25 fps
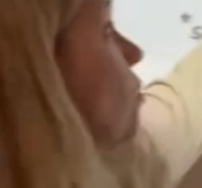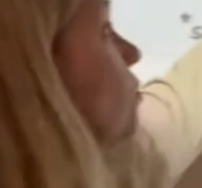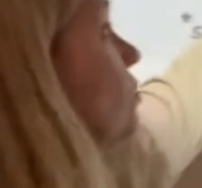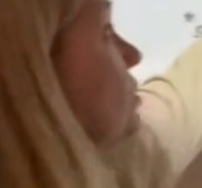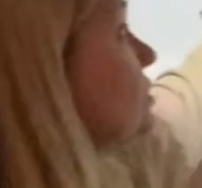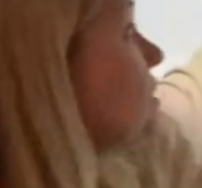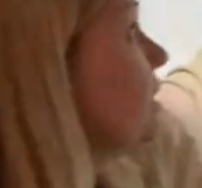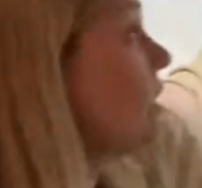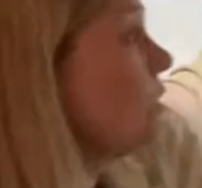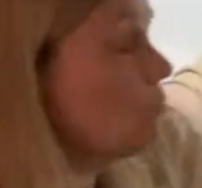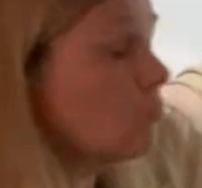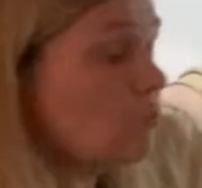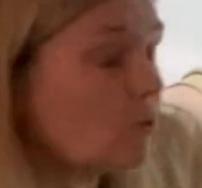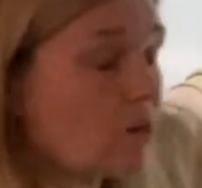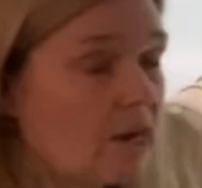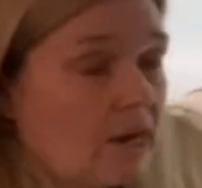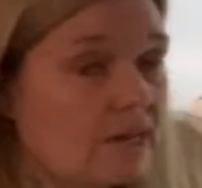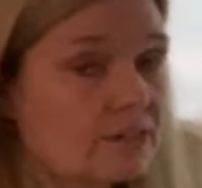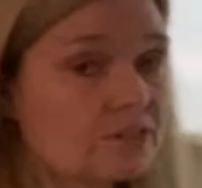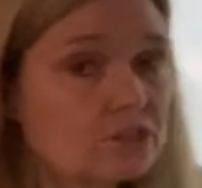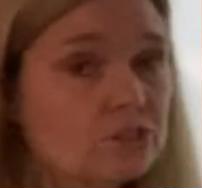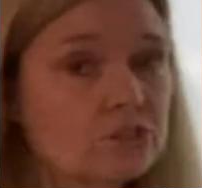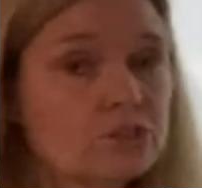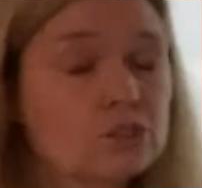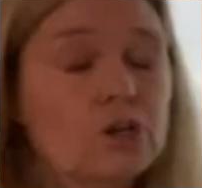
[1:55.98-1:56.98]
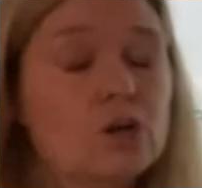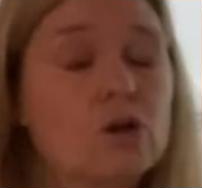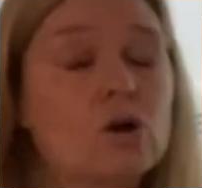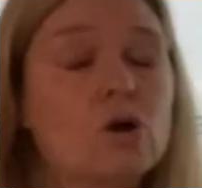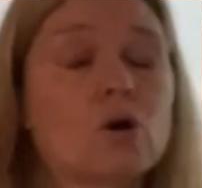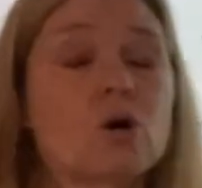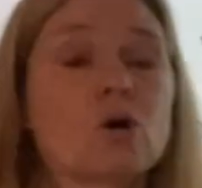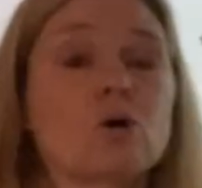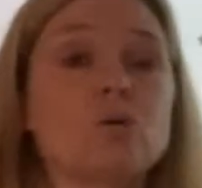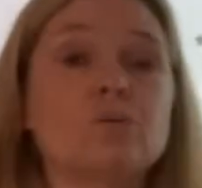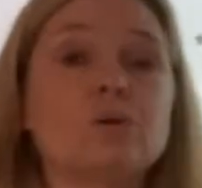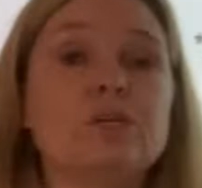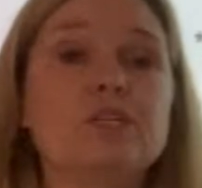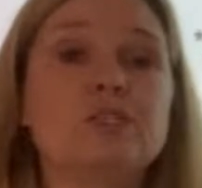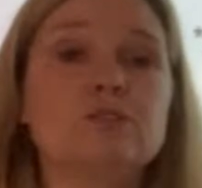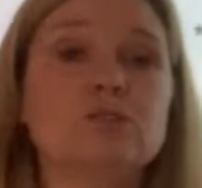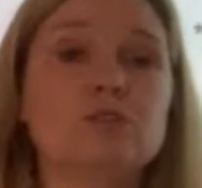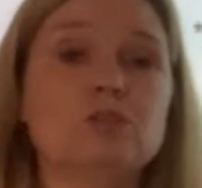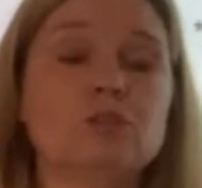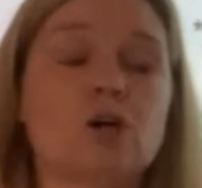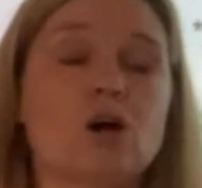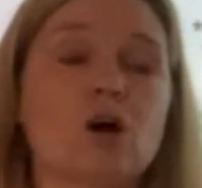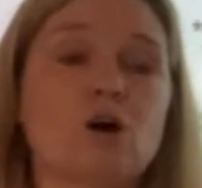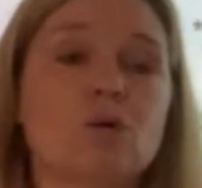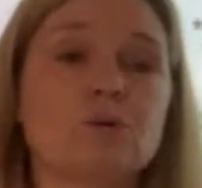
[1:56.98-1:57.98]
is at rest or we
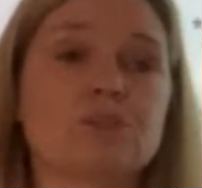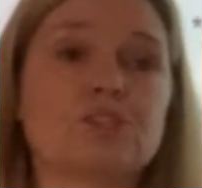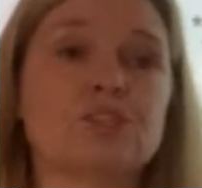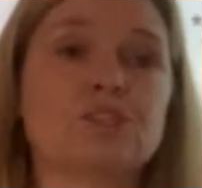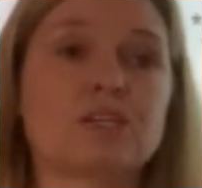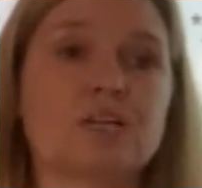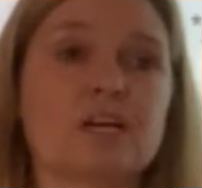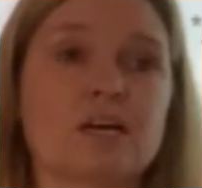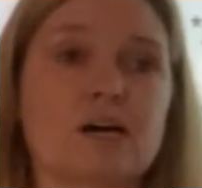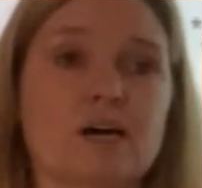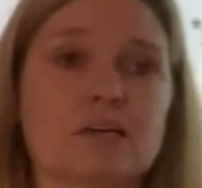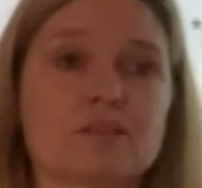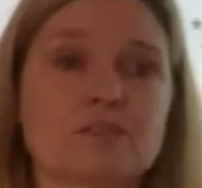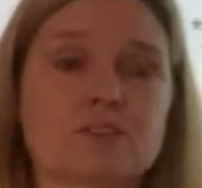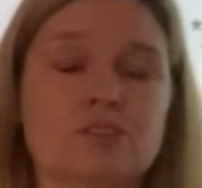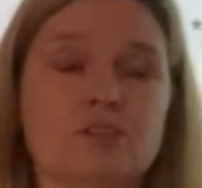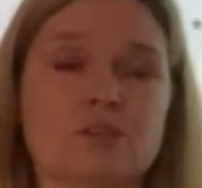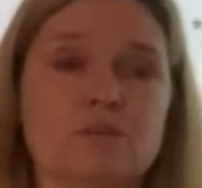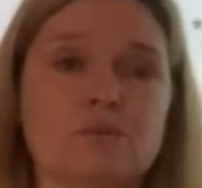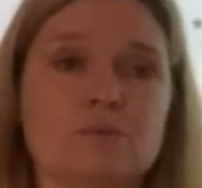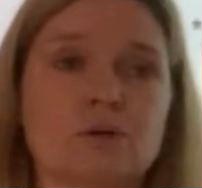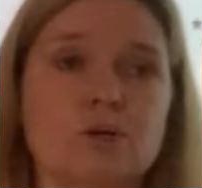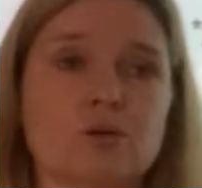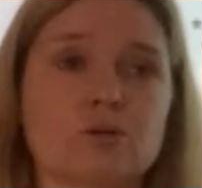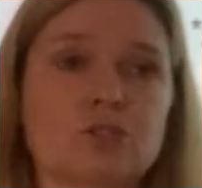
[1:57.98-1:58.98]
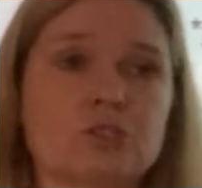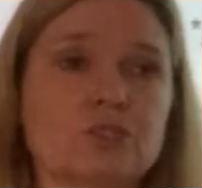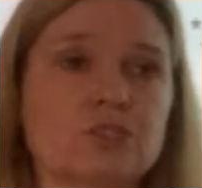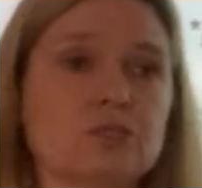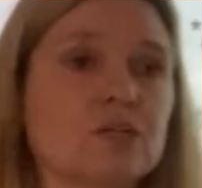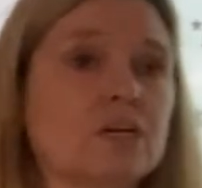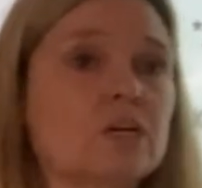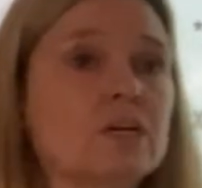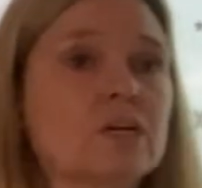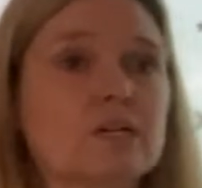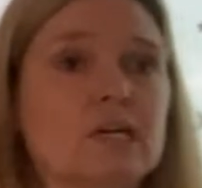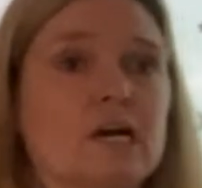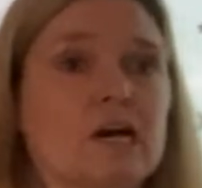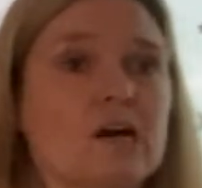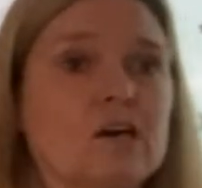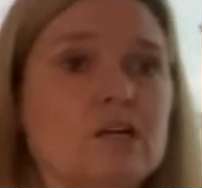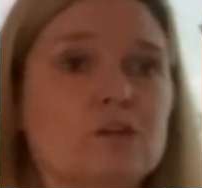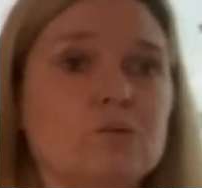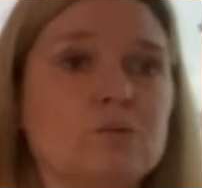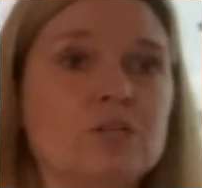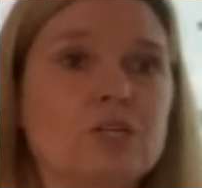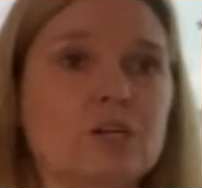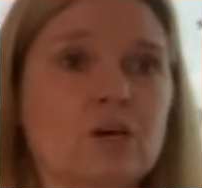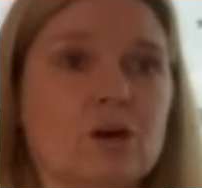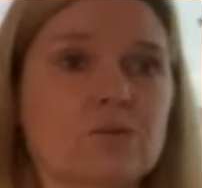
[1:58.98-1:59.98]
know it's in constant motion. Now, how do
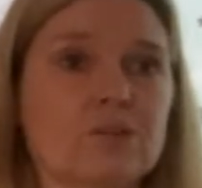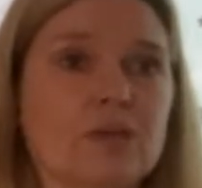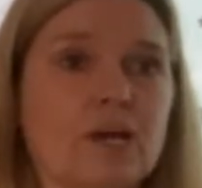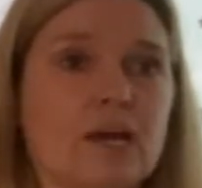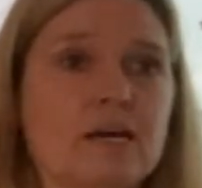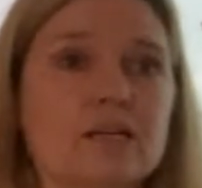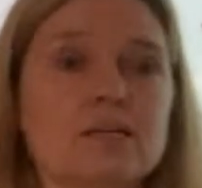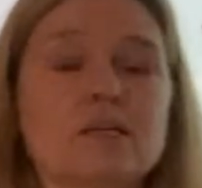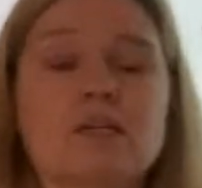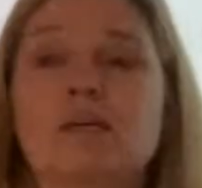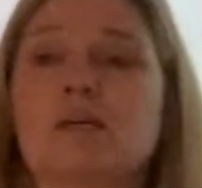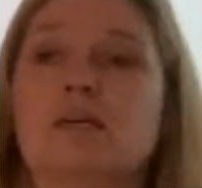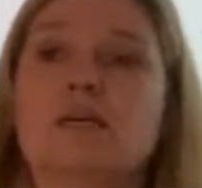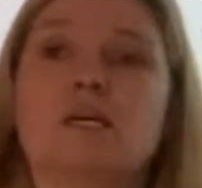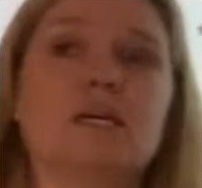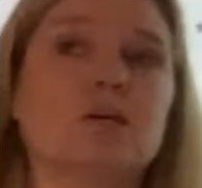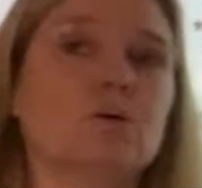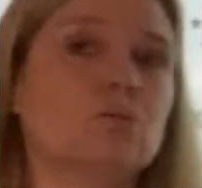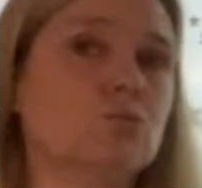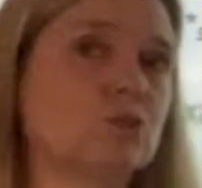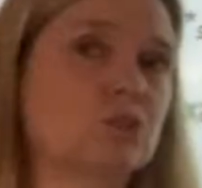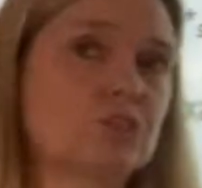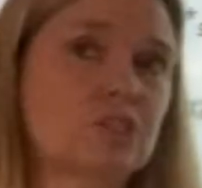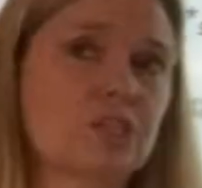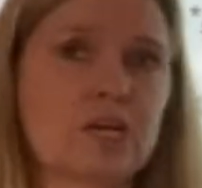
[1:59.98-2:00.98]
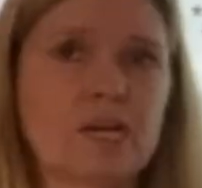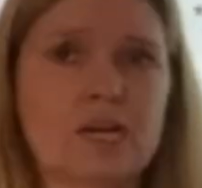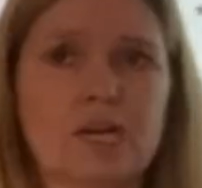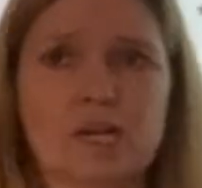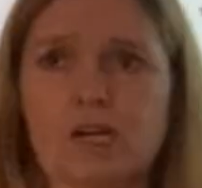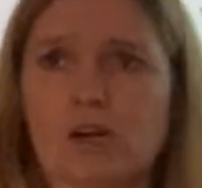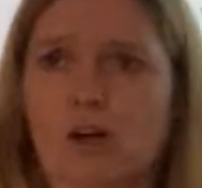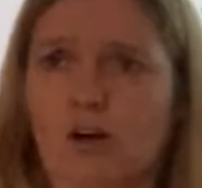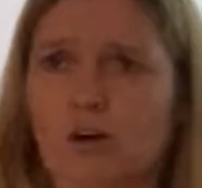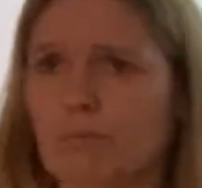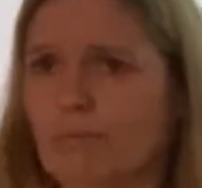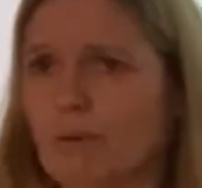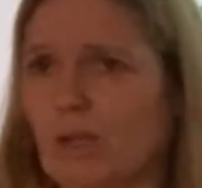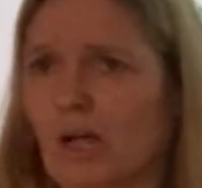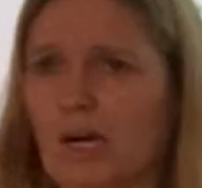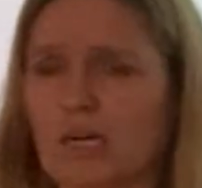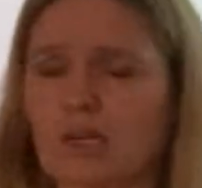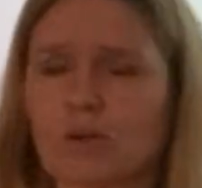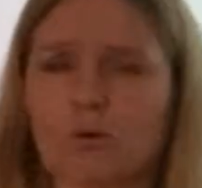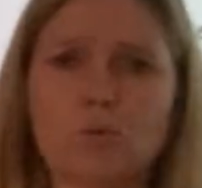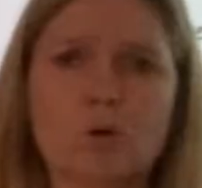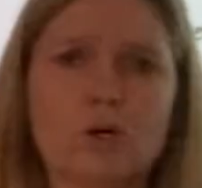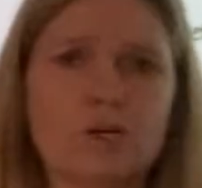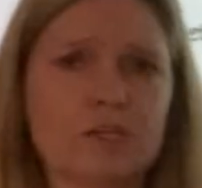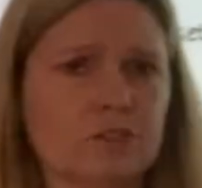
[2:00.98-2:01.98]
we know that? It would say a block
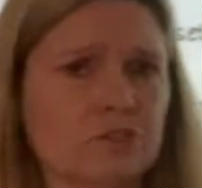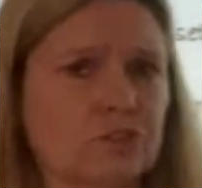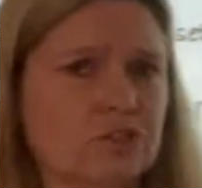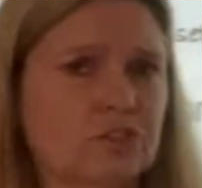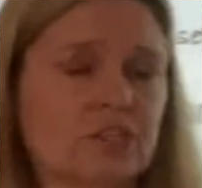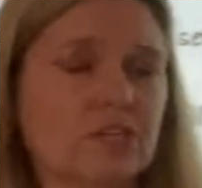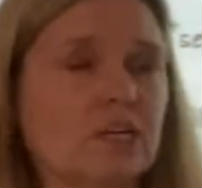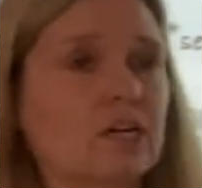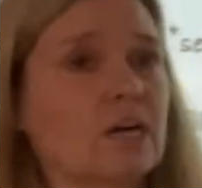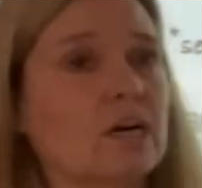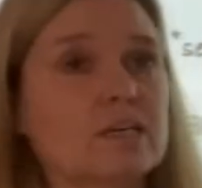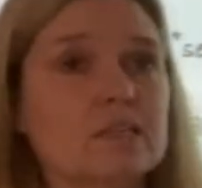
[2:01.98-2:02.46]
of wood is sitting on a